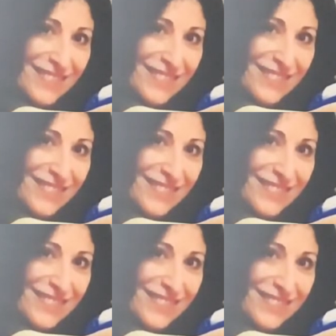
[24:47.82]

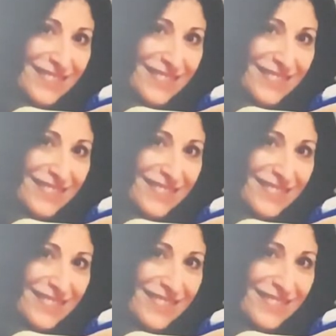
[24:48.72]

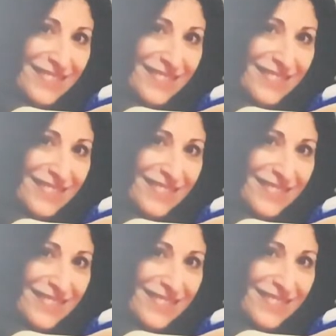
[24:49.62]

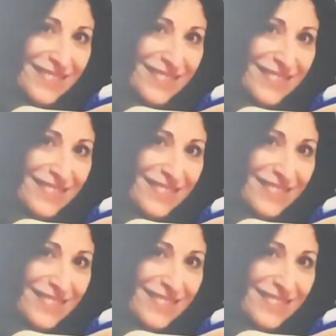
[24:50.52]

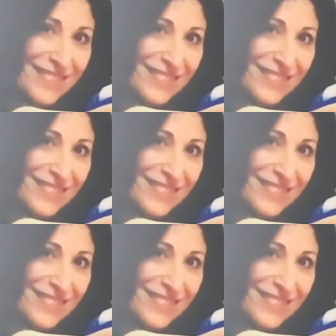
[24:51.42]
This person isn't speaking.